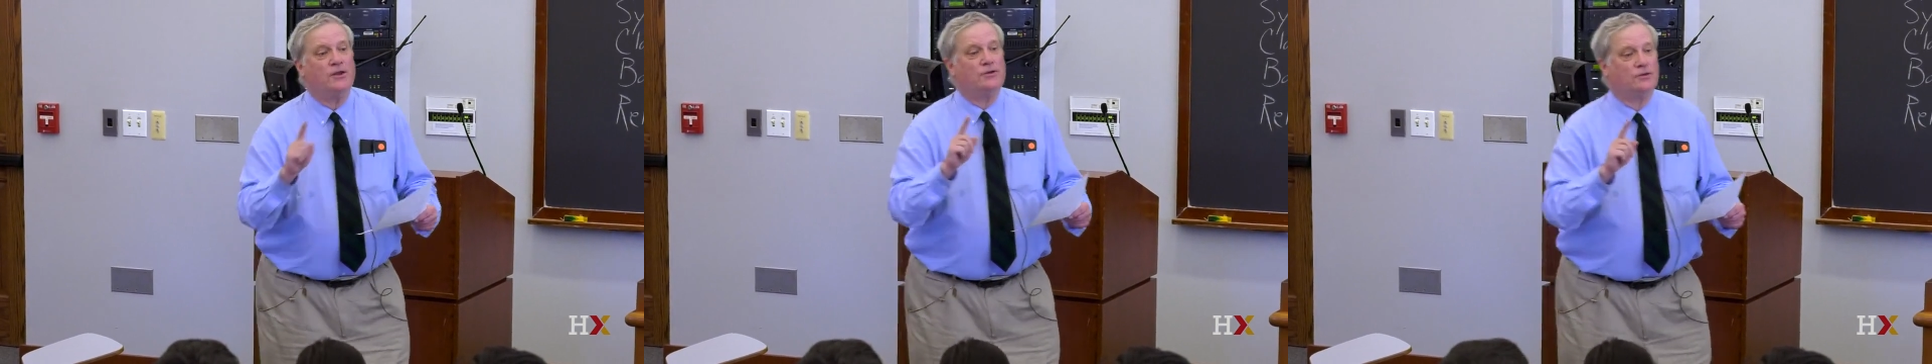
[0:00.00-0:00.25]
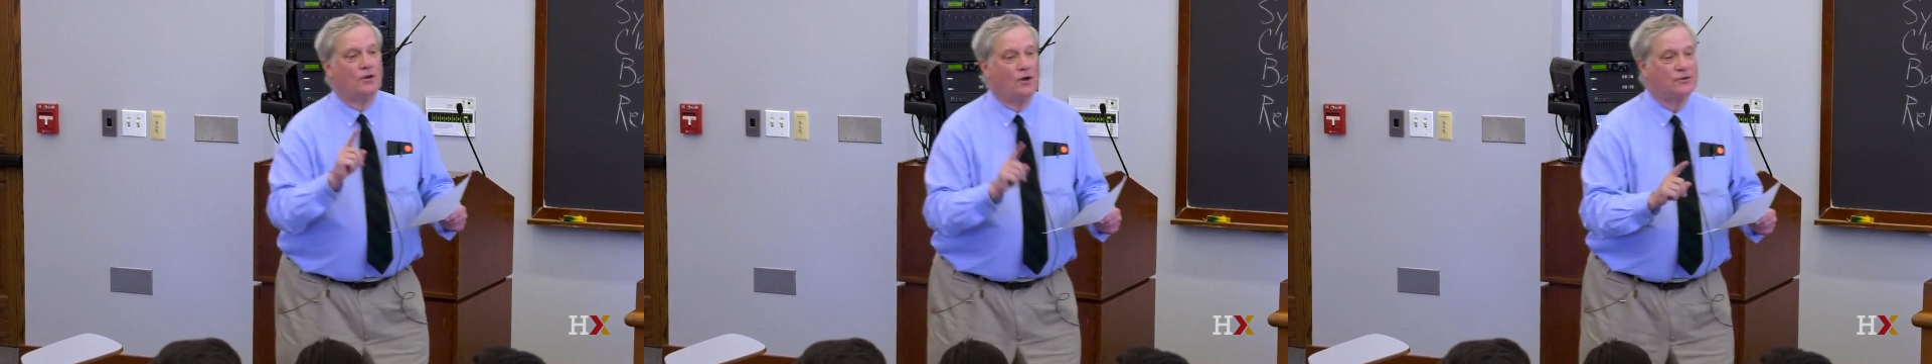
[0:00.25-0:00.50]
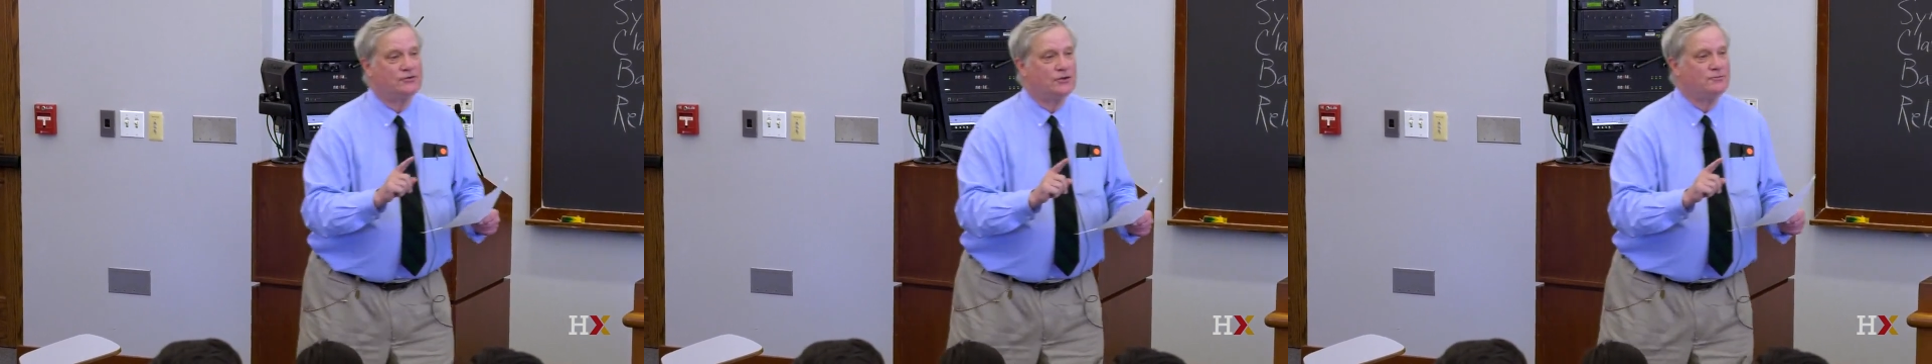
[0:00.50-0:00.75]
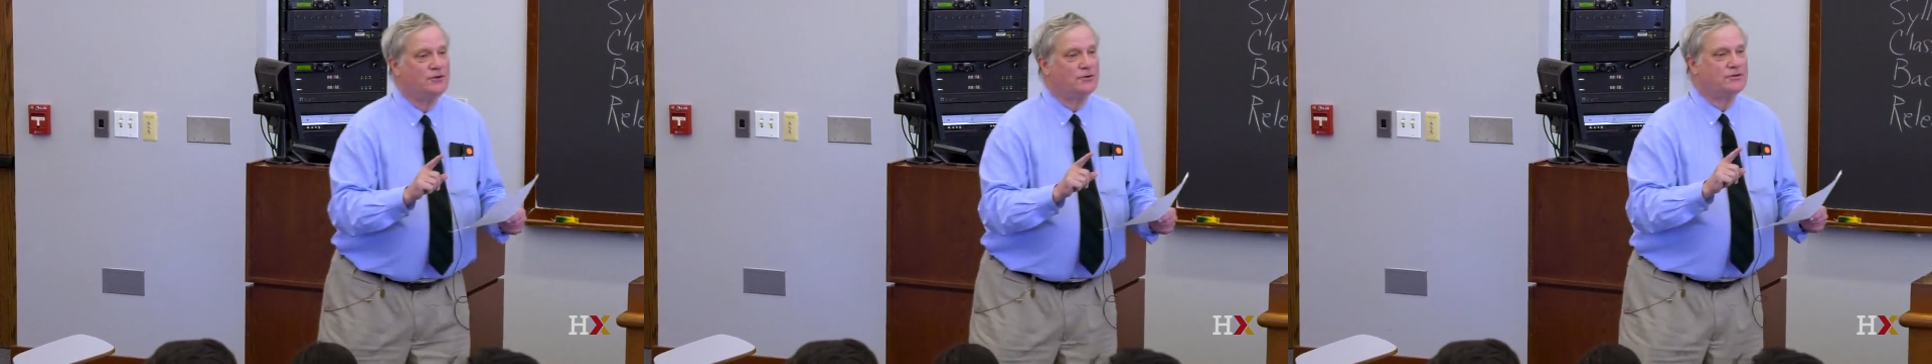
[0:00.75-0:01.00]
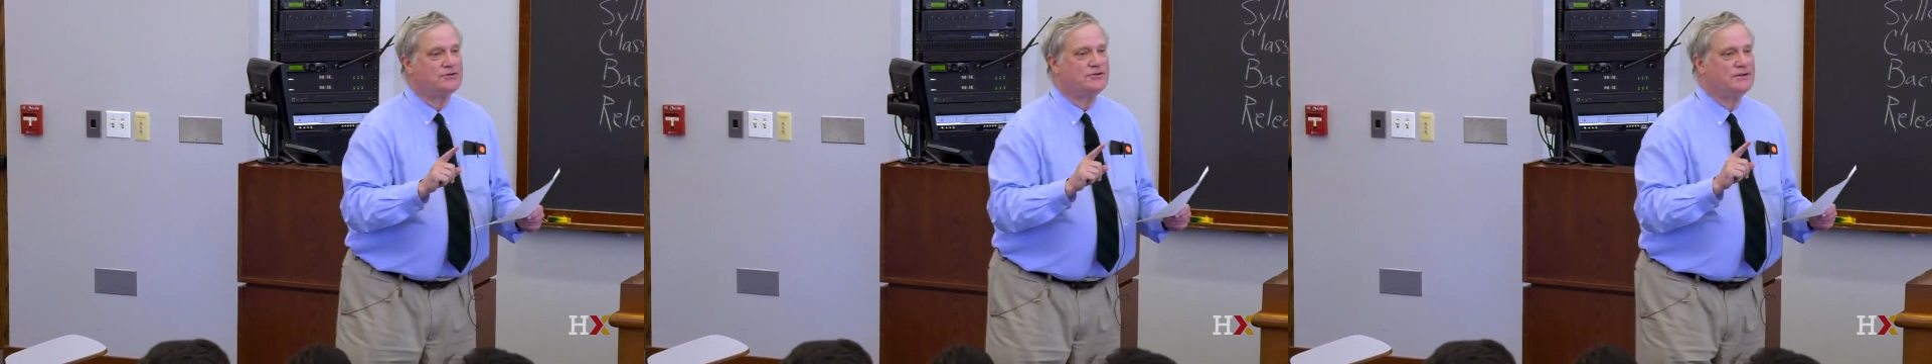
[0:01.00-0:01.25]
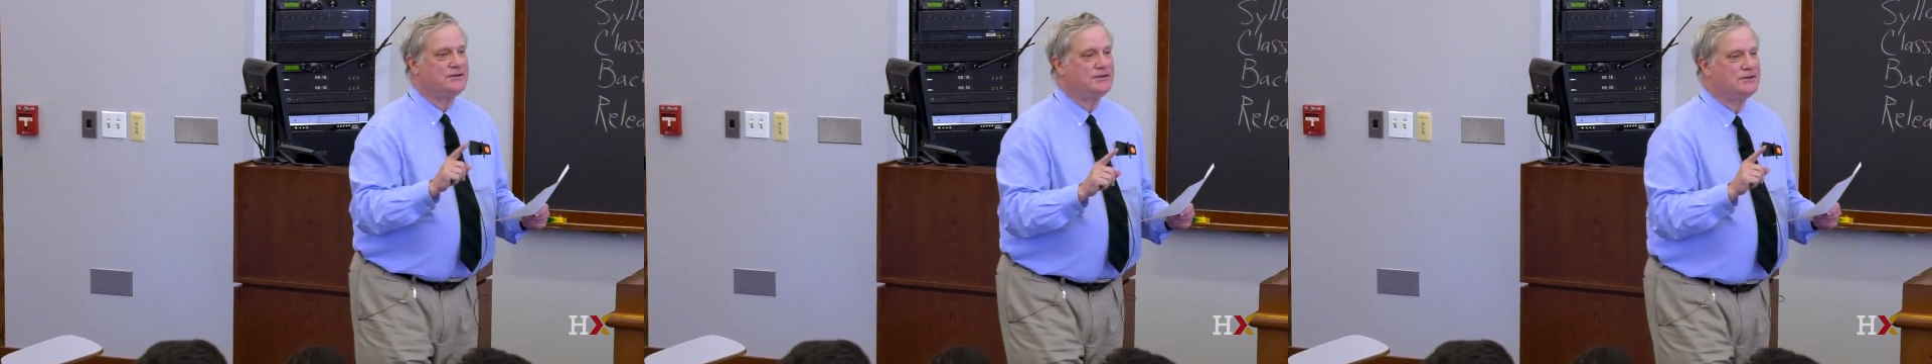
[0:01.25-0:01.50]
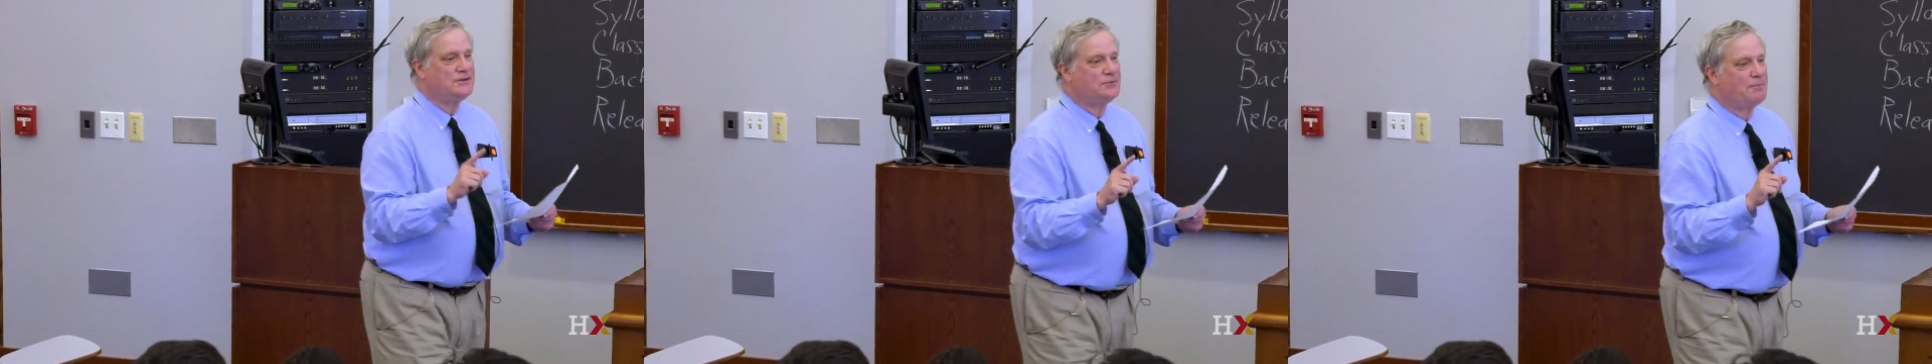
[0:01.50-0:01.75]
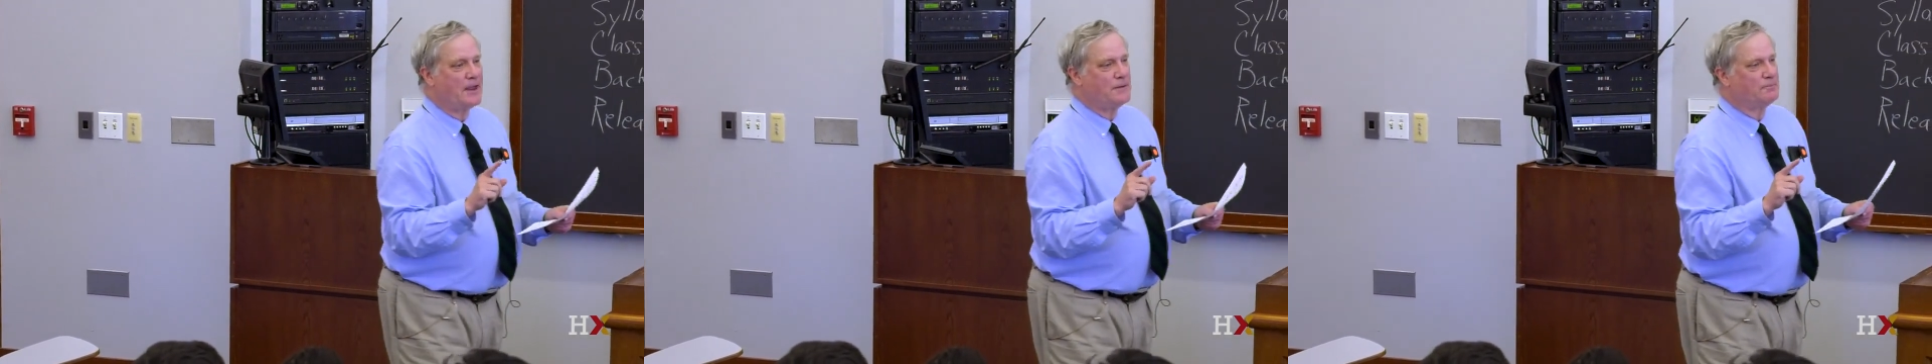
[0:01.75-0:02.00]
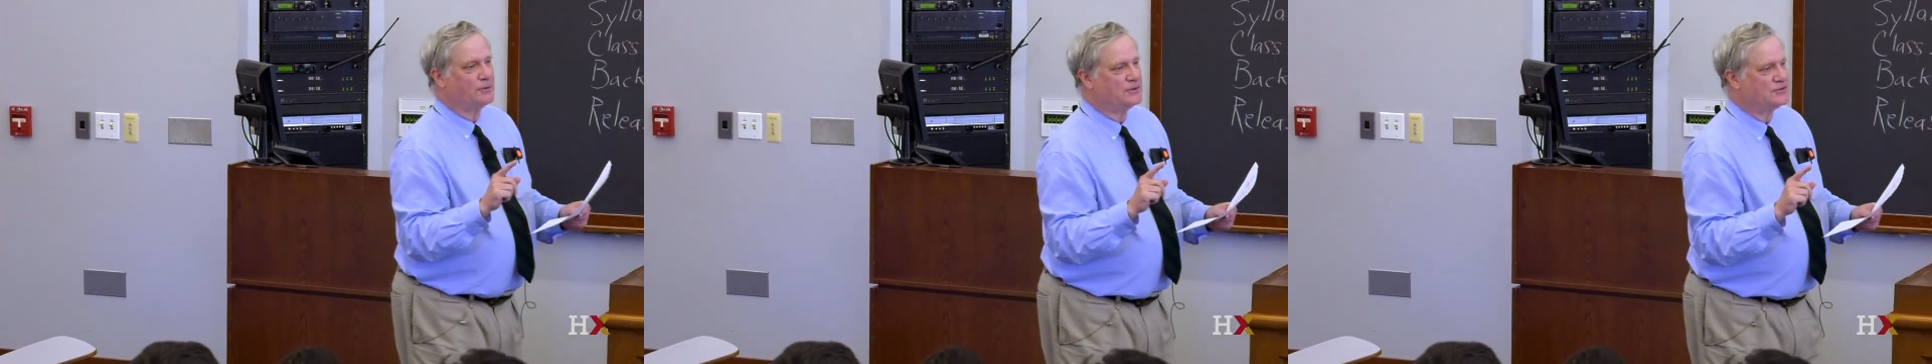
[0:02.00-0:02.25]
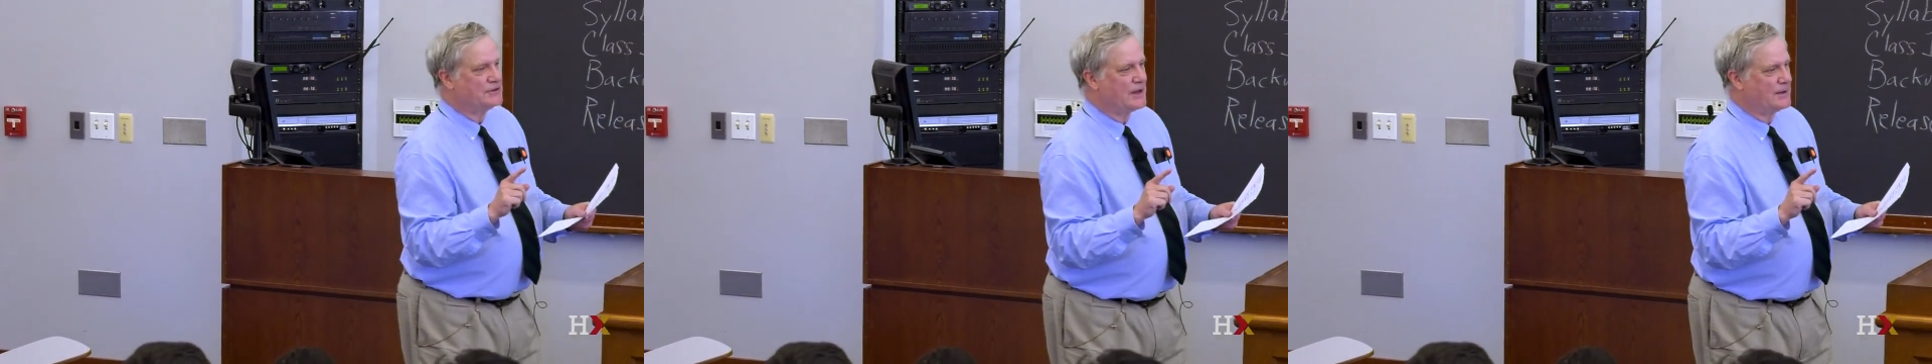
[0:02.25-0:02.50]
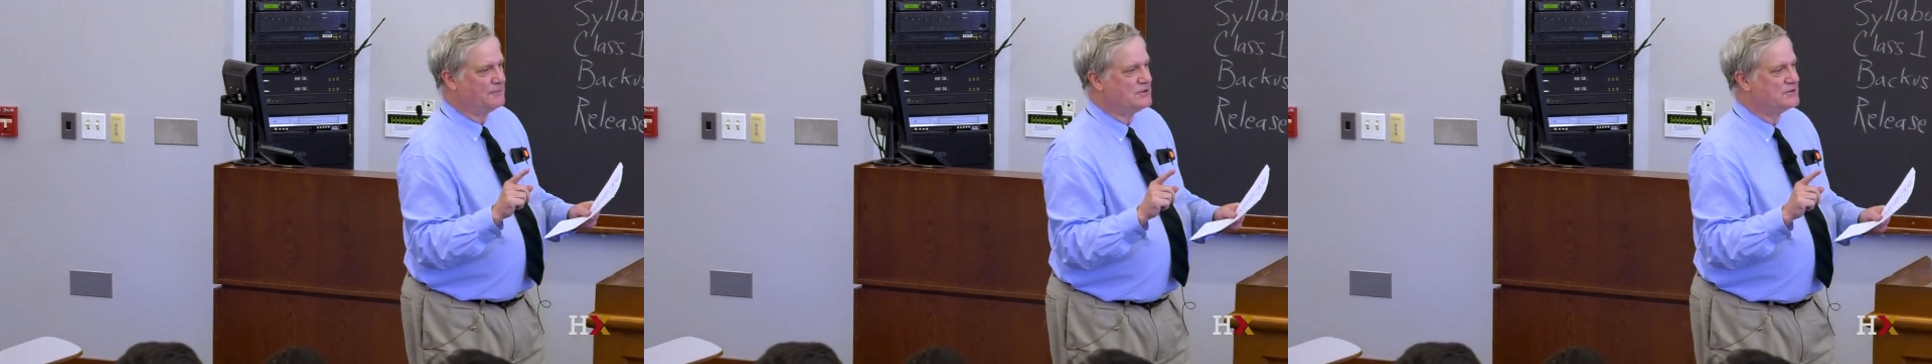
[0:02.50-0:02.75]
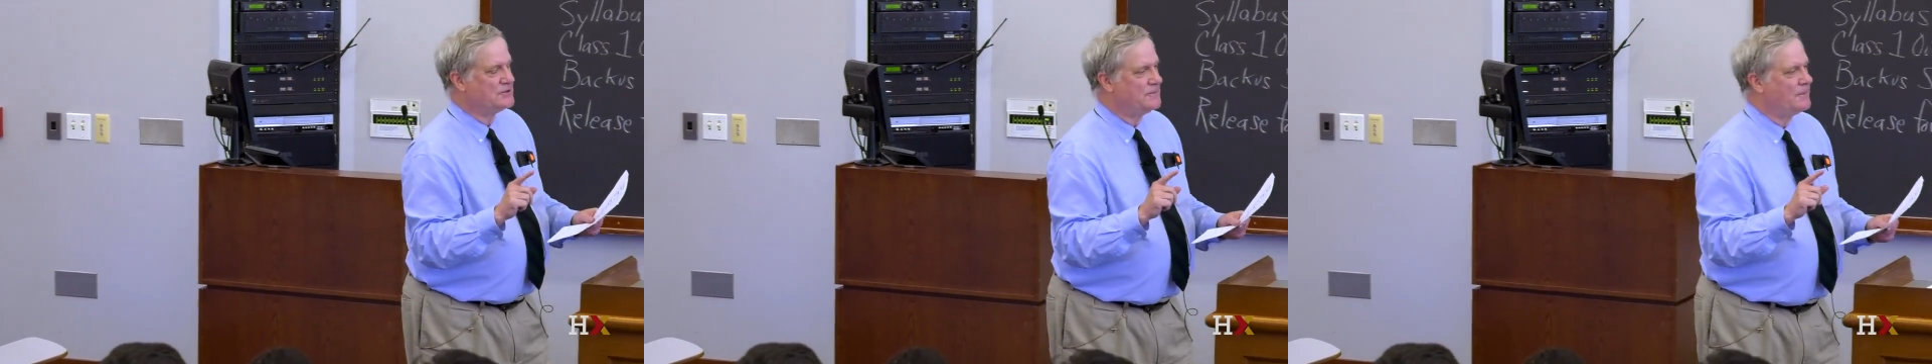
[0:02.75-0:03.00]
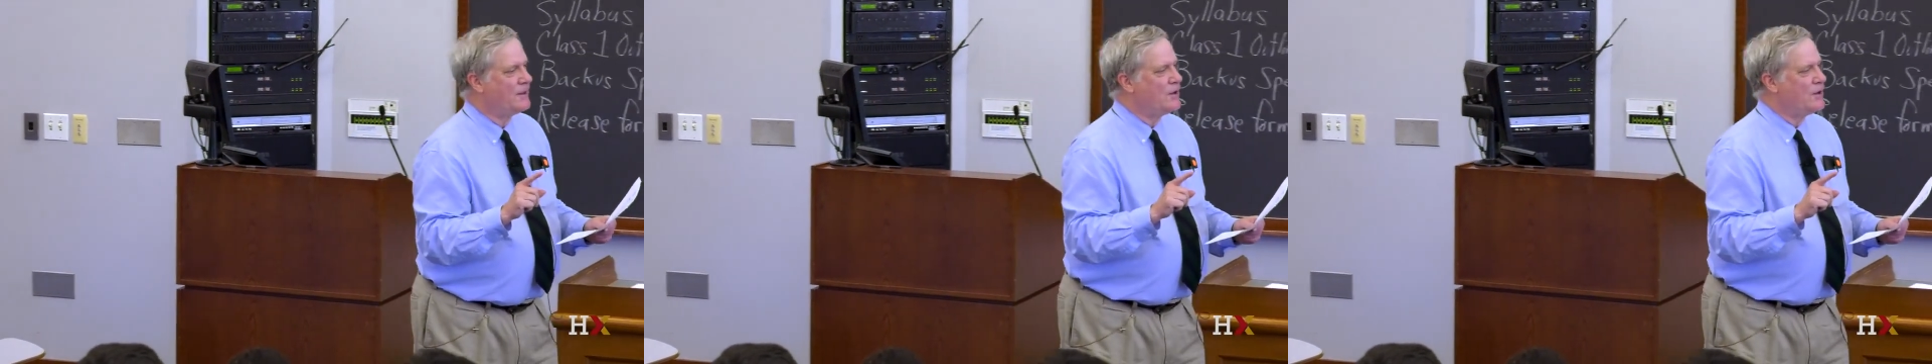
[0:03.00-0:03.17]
You'll also notice that in these paper assignments,